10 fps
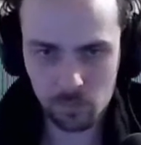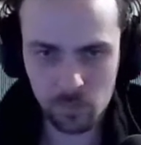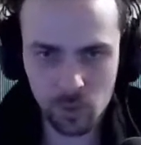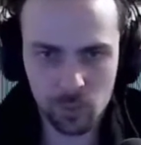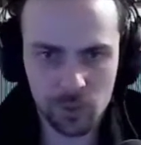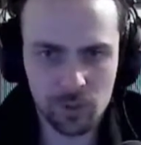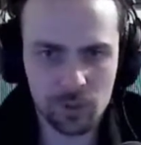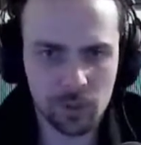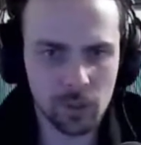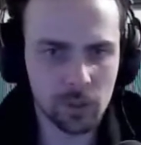We also
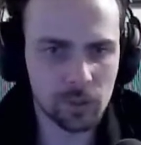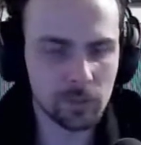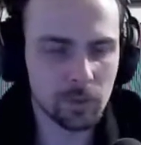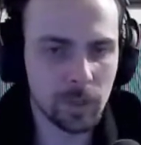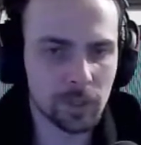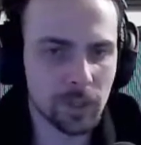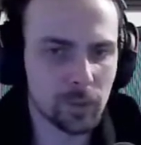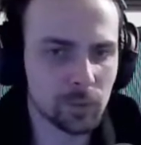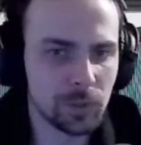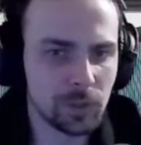talk about how
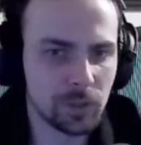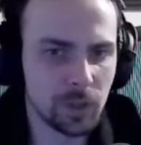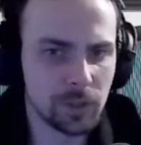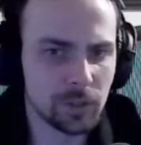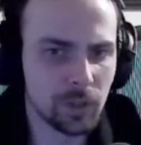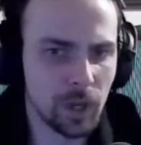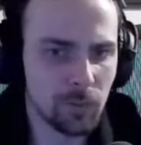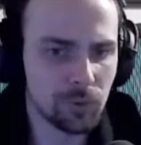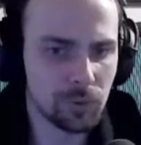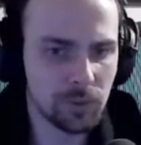to be the ideal
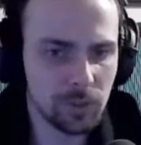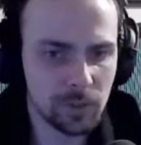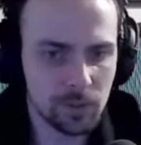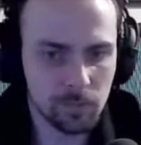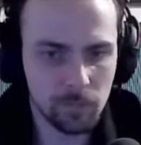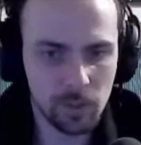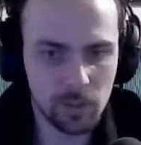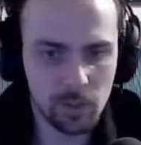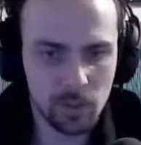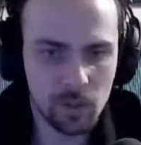apprentice.
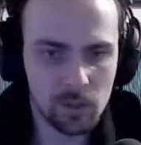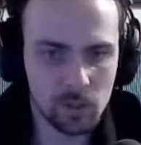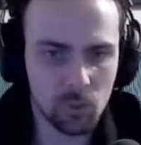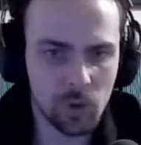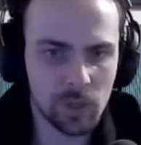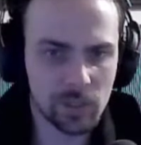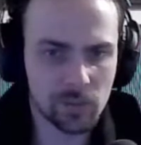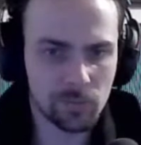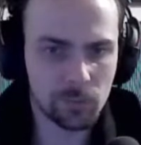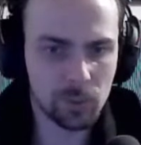So there was
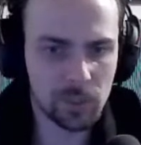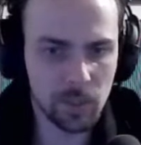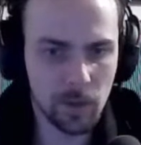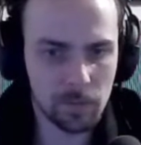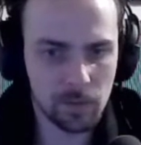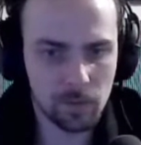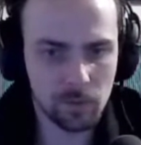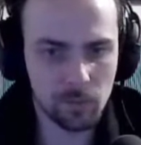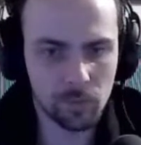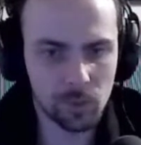3 steps.
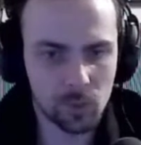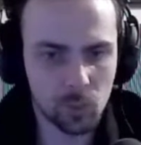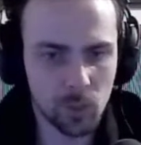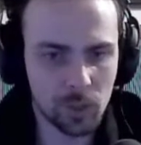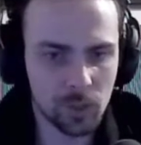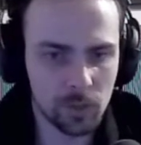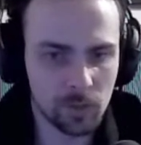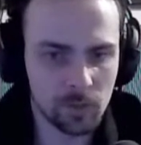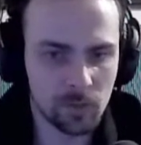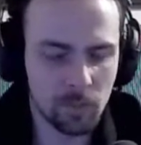The first one
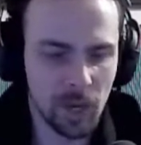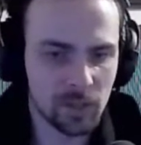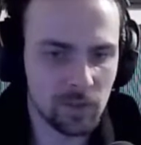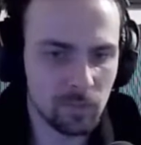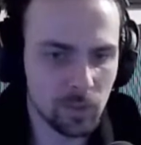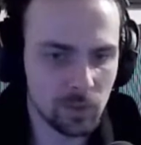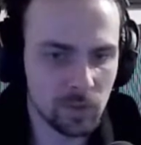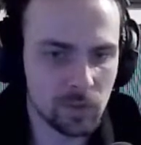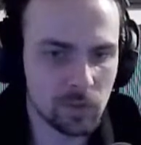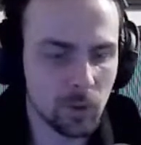is the passive mode.
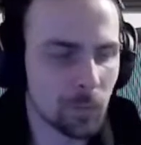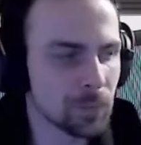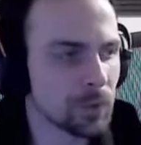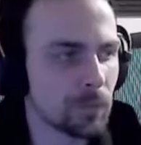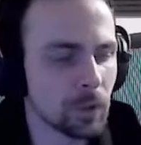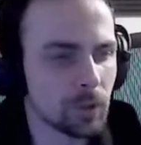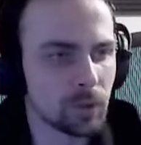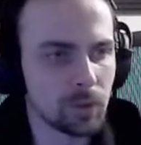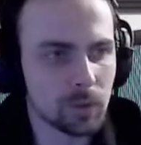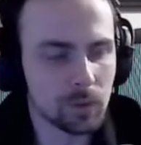It's the
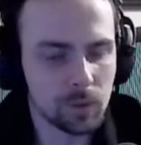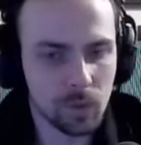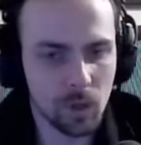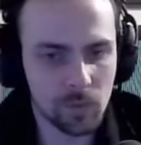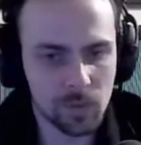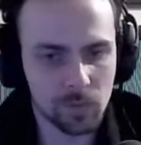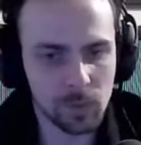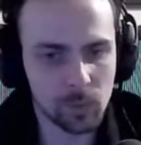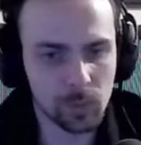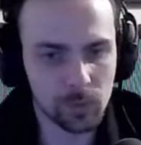observation of something
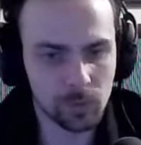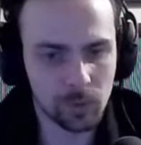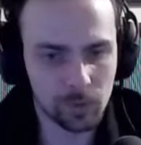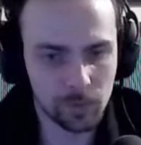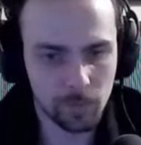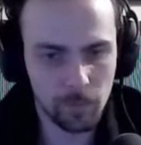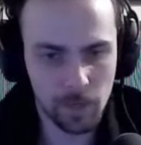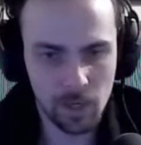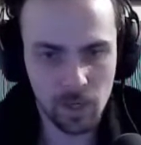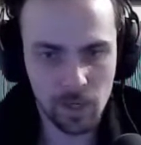you want to learn.
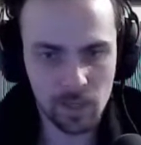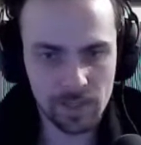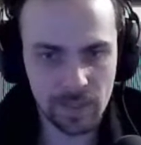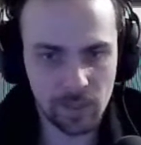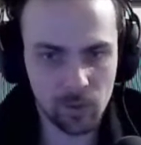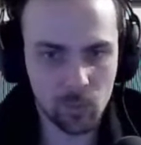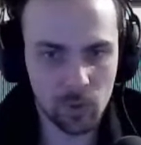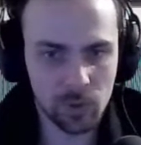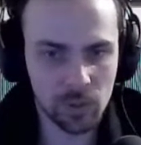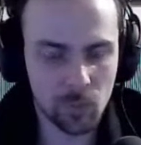Second
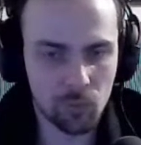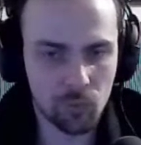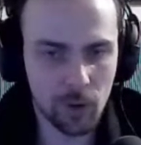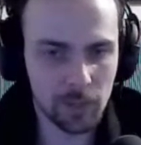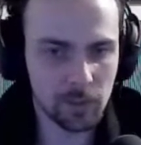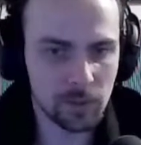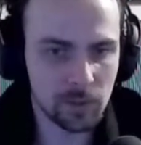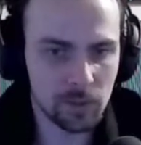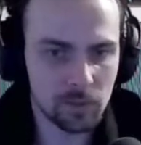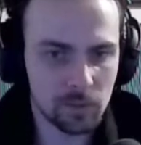one is the
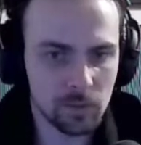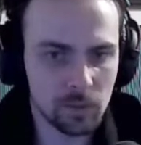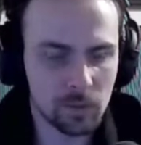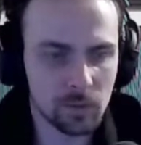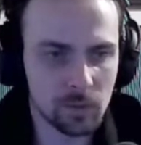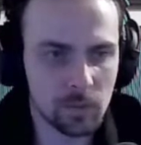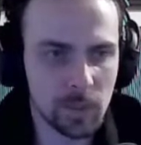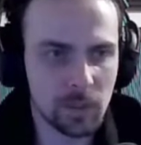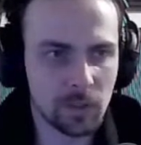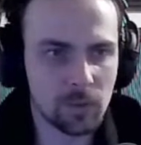practice. So it's
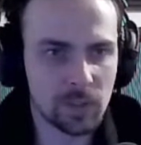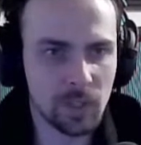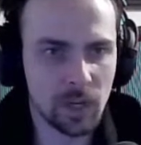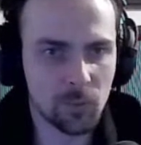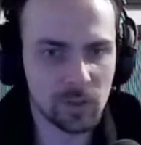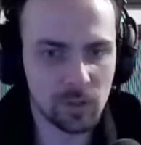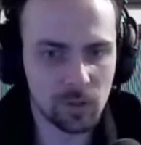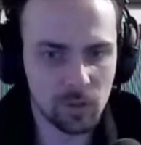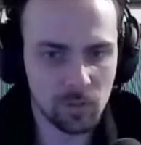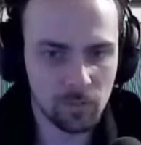basically the skill acquisition.